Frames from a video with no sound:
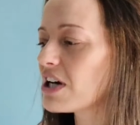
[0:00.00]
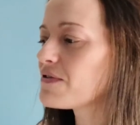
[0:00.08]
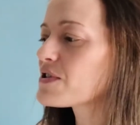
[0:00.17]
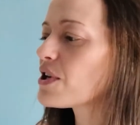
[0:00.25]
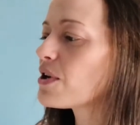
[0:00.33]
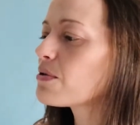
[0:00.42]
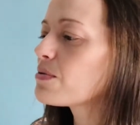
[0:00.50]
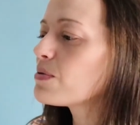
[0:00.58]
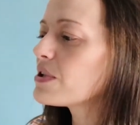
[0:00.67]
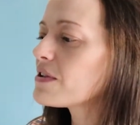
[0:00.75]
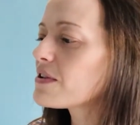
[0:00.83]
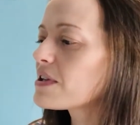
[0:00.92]
life. So
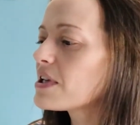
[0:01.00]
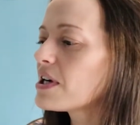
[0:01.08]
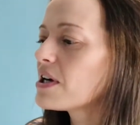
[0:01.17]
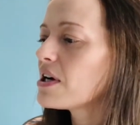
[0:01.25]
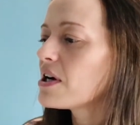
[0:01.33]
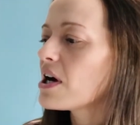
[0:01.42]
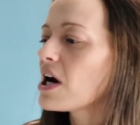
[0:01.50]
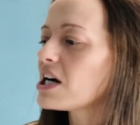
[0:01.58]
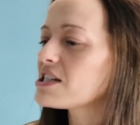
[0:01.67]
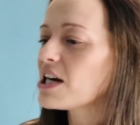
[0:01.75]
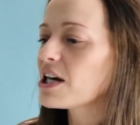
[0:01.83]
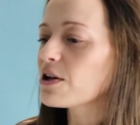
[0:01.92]
I
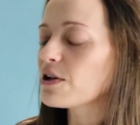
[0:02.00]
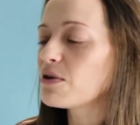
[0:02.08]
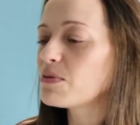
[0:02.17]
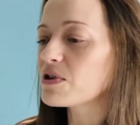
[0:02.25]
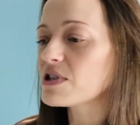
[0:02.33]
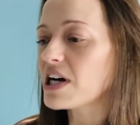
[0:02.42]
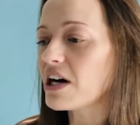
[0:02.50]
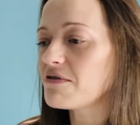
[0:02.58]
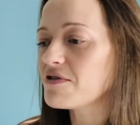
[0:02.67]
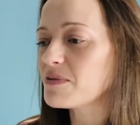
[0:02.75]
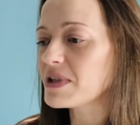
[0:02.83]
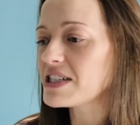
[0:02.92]
take a lot more time
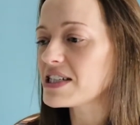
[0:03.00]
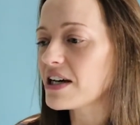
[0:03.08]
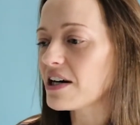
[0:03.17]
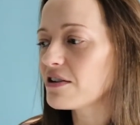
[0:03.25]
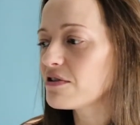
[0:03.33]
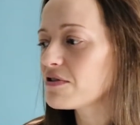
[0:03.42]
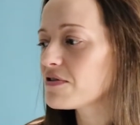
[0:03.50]
for myself.